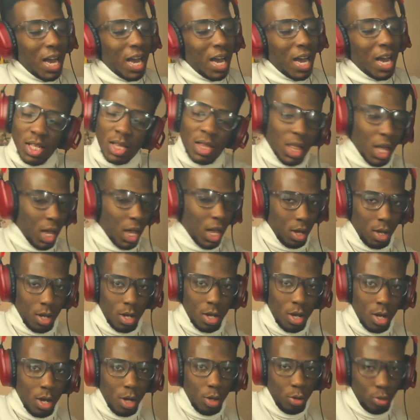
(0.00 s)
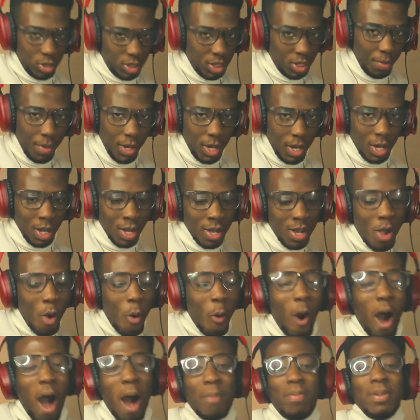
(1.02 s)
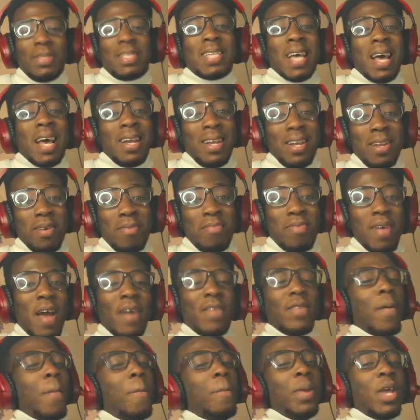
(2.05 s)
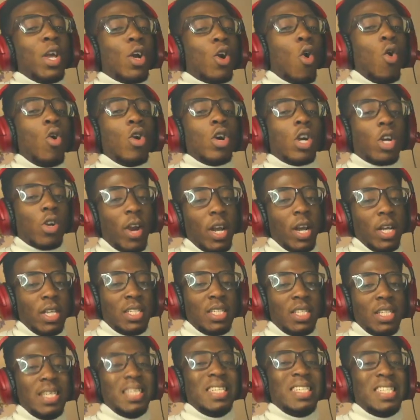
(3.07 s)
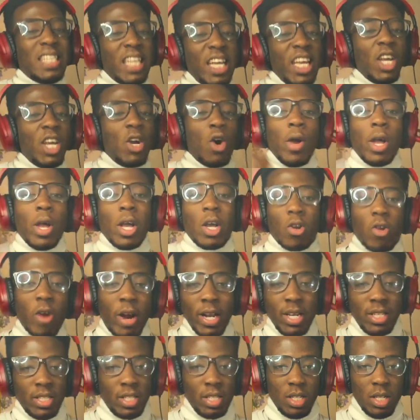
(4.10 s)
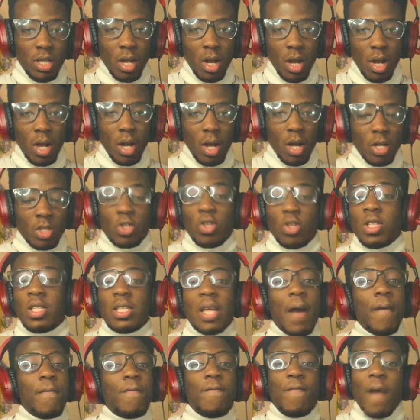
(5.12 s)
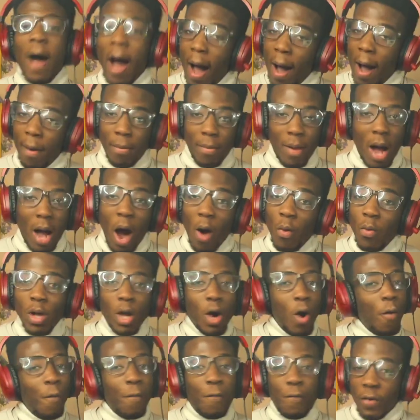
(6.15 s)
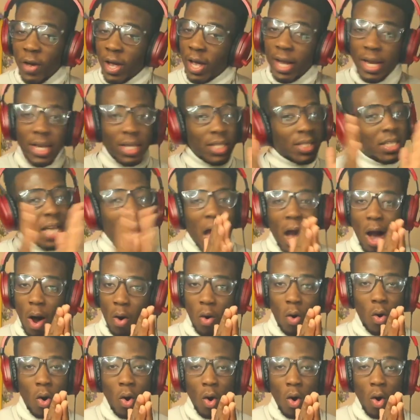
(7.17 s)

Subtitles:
the thing. You see me? Well, I've been telling him, yeah, the B going crazy, D going crazy. So it's like, fam, how are we going to figure this out?